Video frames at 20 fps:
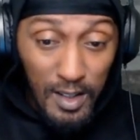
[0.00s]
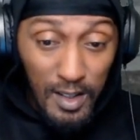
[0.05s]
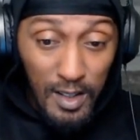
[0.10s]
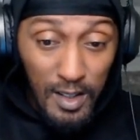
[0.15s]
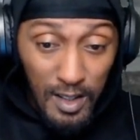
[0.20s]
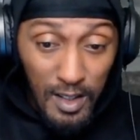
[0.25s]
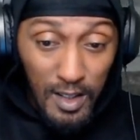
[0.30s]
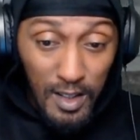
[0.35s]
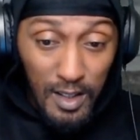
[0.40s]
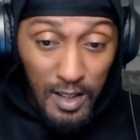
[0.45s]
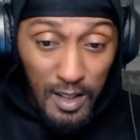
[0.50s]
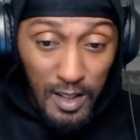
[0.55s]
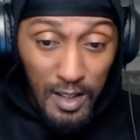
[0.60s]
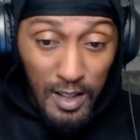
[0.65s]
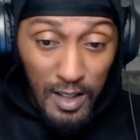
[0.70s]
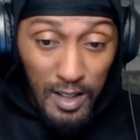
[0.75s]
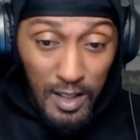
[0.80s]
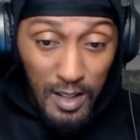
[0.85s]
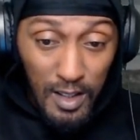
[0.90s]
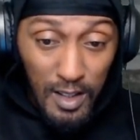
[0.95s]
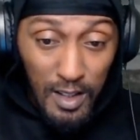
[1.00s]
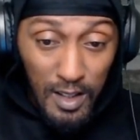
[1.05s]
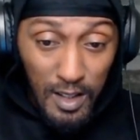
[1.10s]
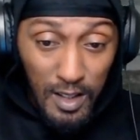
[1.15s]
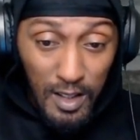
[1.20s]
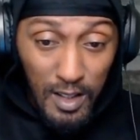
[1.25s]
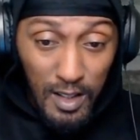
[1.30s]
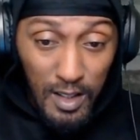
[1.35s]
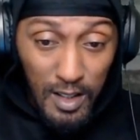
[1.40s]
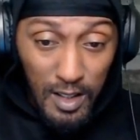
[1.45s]

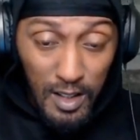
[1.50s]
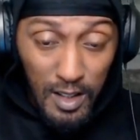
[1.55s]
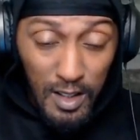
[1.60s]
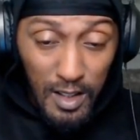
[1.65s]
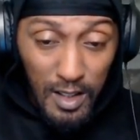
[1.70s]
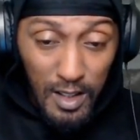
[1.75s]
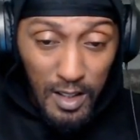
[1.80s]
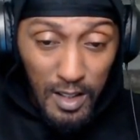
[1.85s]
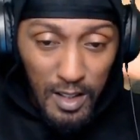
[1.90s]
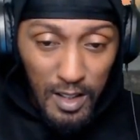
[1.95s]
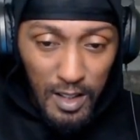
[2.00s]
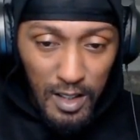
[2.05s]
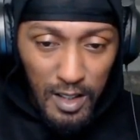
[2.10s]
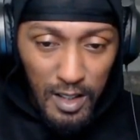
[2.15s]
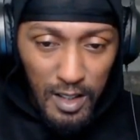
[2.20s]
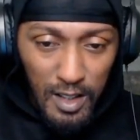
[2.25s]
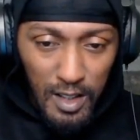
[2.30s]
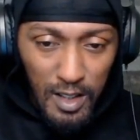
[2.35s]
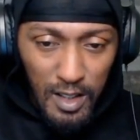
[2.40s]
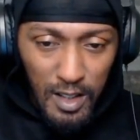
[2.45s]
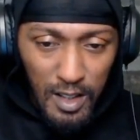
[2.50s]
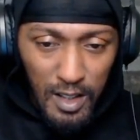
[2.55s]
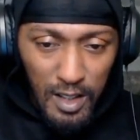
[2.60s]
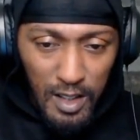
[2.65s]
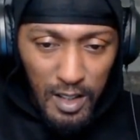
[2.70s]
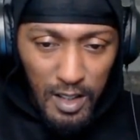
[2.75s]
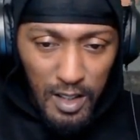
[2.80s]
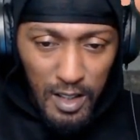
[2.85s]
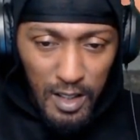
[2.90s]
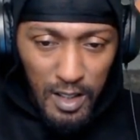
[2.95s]

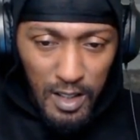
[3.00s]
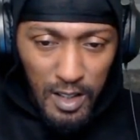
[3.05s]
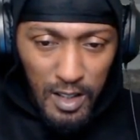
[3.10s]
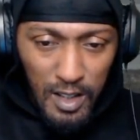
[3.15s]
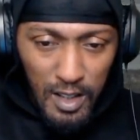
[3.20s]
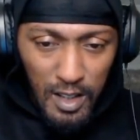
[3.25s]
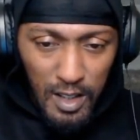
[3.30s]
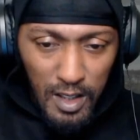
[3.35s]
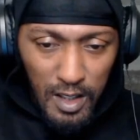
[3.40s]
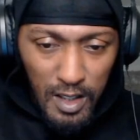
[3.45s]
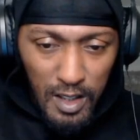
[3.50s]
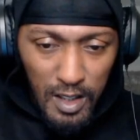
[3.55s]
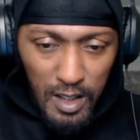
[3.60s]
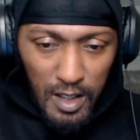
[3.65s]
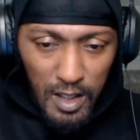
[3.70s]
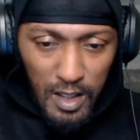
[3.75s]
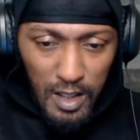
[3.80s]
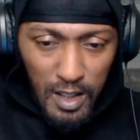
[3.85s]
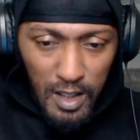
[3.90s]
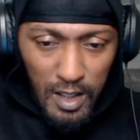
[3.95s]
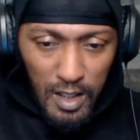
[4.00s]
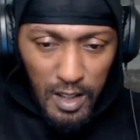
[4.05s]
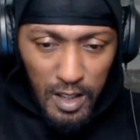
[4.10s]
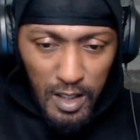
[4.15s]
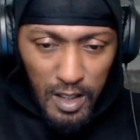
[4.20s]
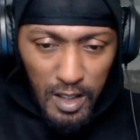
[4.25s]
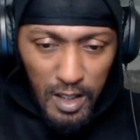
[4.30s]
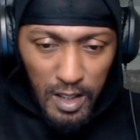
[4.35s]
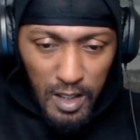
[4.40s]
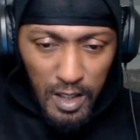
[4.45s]

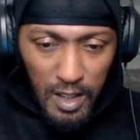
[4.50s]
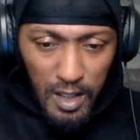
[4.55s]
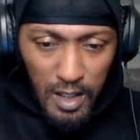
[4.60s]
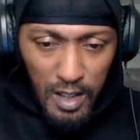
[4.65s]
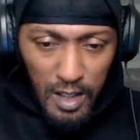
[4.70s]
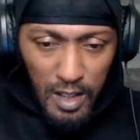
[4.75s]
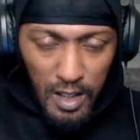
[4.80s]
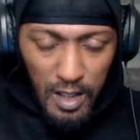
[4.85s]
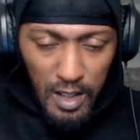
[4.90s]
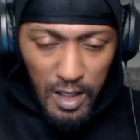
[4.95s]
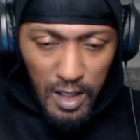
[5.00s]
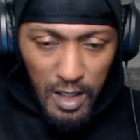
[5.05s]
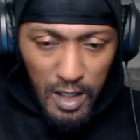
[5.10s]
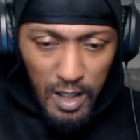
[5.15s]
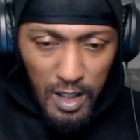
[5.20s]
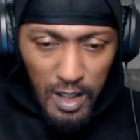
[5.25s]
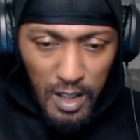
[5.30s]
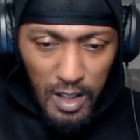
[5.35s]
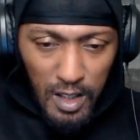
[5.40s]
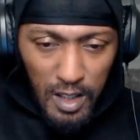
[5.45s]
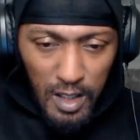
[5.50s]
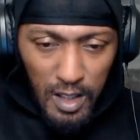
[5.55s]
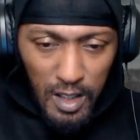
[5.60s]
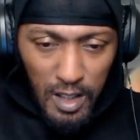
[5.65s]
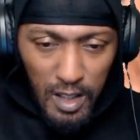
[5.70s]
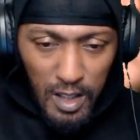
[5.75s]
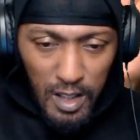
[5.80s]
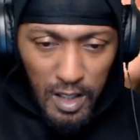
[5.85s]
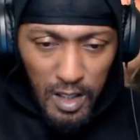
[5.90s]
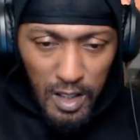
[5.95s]

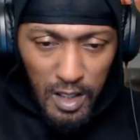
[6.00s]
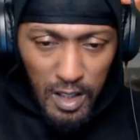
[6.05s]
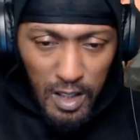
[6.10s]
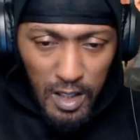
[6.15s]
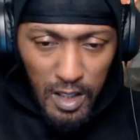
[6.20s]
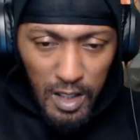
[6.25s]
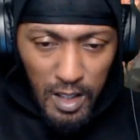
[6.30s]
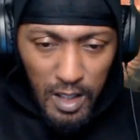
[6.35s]
No words are spoken by the person on screen.